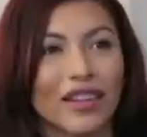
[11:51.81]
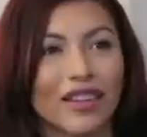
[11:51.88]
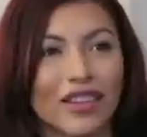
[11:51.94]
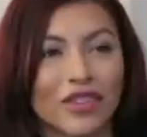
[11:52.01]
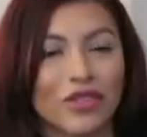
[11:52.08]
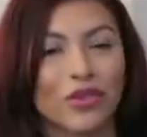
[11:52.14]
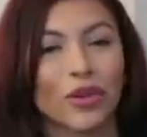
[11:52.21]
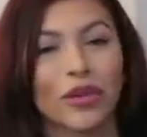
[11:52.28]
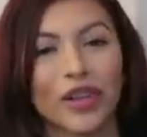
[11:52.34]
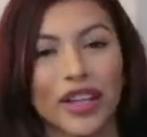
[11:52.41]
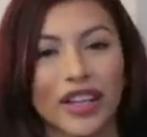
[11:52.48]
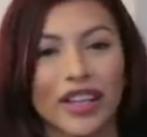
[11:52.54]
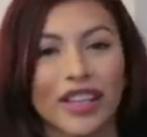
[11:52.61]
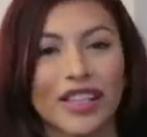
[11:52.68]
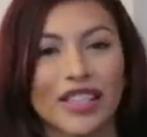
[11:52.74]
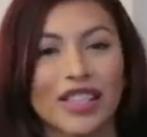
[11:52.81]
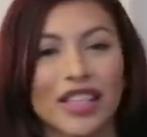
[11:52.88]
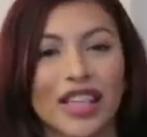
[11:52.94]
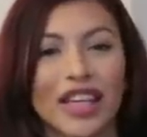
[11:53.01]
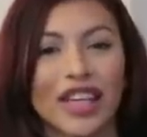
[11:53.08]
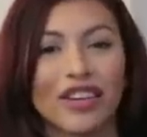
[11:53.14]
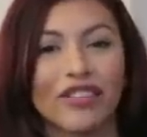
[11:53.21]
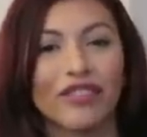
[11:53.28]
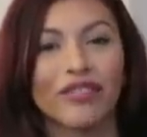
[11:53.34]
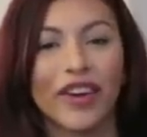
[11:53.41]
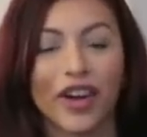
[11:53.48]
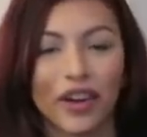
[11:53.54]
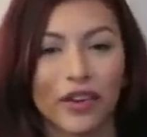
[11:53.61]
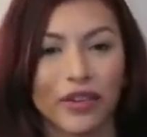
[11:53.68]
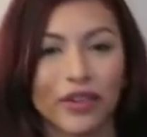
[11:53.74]
the story is he
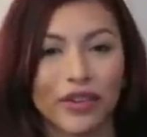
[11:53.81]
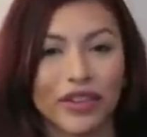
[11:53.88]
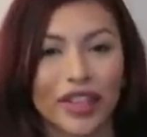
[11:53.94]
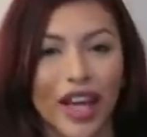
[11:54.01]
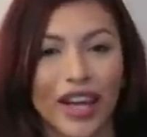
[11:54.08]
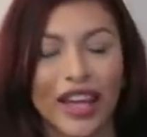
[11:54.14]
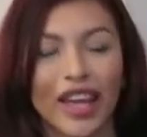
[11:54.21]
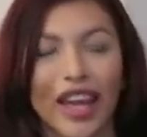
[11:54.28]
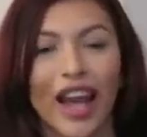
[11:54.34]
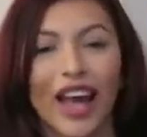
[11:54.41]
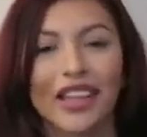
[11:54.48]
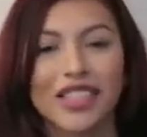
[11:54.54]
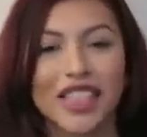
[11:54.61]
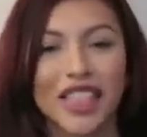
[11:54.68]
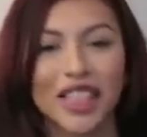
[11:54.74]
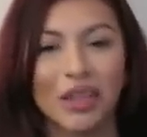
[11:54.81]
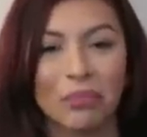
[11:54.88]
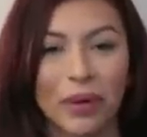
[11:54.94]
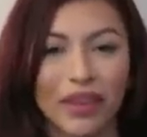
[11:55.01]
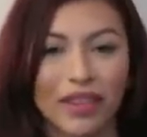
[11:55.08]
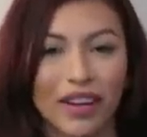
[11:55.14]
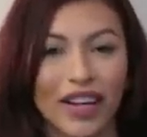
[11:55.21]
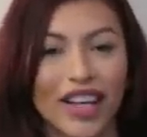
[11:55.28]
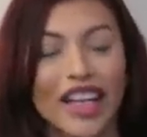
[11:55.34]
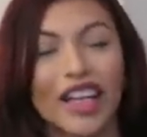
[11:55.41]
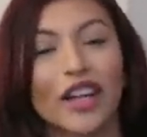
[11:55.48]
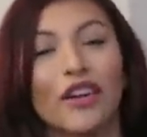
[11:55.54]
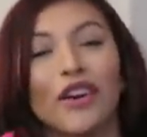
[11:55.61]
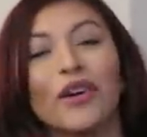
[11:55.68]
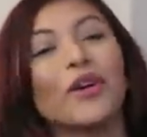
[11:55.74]
felt that he had to come in there. He
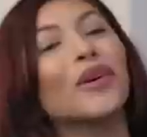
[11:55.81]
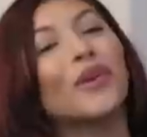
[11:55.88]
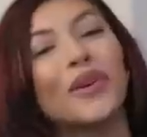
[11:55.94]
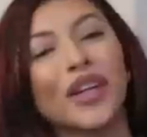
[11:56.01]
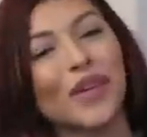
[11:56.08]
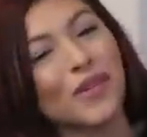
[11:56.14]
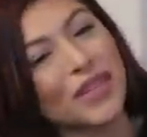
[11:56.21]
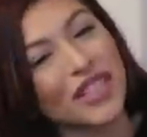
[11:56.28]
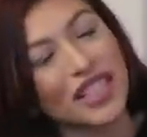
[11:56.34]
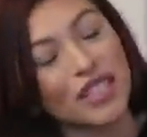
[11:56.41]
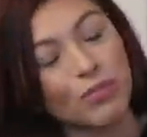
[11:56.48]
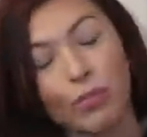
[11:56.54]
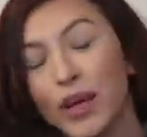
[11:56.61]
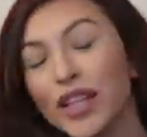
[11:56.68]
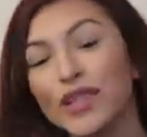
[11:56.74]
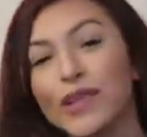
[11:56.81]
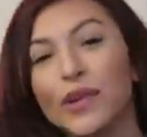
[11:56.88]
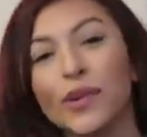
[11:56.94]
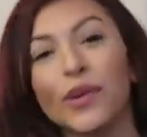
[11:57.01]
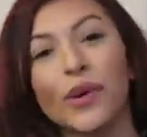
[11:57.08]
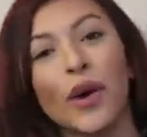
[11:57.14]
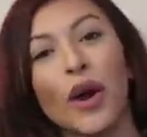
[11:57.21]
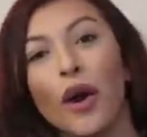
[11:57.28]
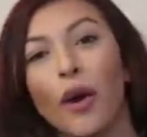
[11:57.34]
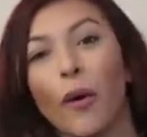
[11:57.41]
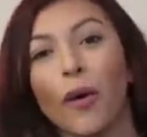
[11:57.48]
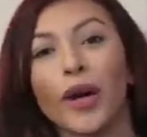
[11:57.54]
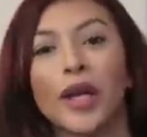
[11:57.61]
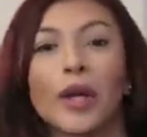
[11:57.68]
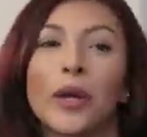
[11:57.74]
didn't know who he was gonna speak to
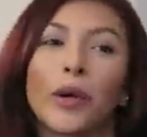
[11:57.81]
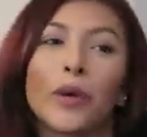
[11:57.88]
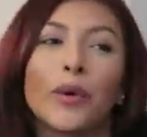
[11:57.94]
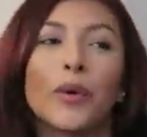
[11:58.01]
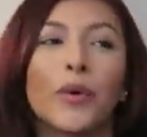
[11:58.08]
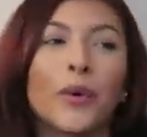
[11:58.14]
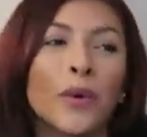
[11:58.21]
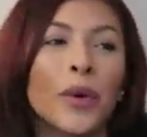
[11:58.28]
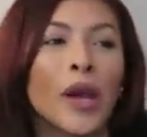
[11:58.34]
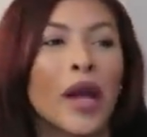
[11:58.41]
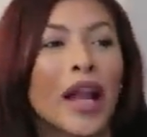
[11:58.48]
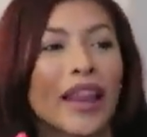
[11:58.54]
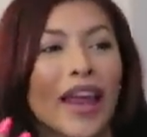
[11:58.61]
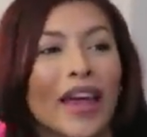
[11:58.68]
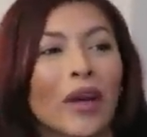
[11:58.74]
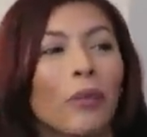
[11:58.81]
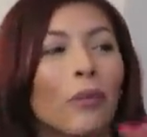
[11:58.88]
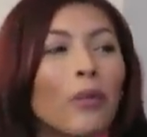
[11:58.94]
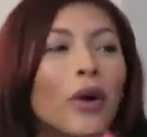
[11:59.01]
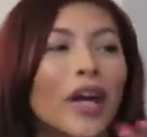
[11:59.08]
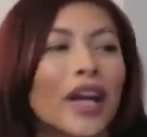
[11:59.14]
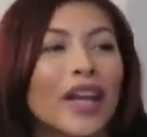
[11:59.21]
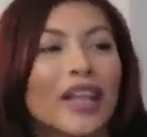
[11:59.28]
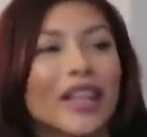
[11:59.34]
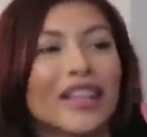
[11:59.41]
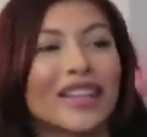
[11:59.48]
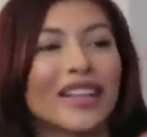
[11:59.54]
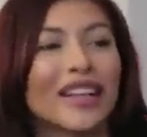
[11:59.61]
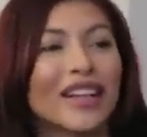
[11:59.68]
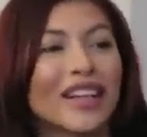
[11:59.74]
or he who like what
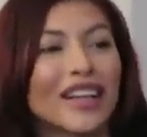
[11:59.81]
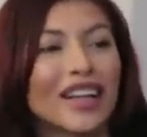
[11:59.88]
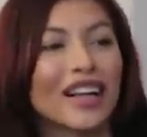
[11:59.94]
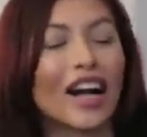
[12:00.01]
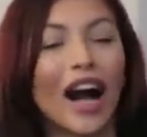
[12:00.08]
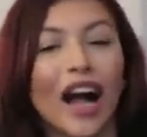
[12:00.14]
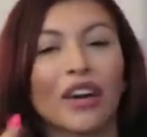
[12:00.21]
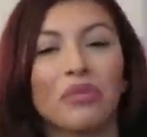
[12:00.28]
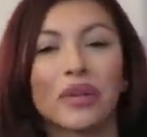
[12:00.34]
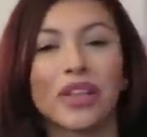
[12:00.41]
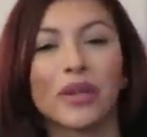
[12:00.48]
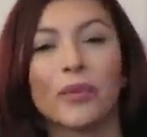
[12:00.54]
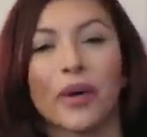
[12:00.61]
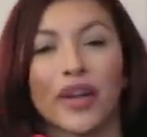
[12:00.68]
God really